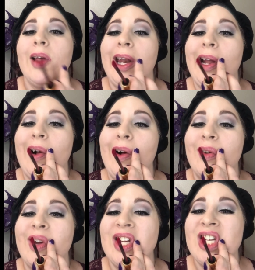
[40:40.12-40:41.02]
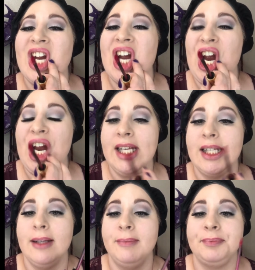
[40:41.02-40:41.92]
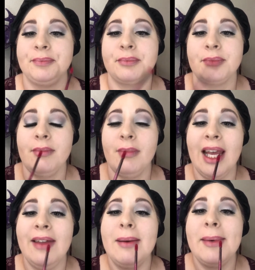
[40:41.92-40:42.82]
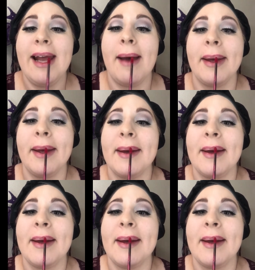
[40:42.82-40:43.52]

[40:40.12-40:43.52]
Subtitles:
Getting all the way into your crease. And then I'm going to dab it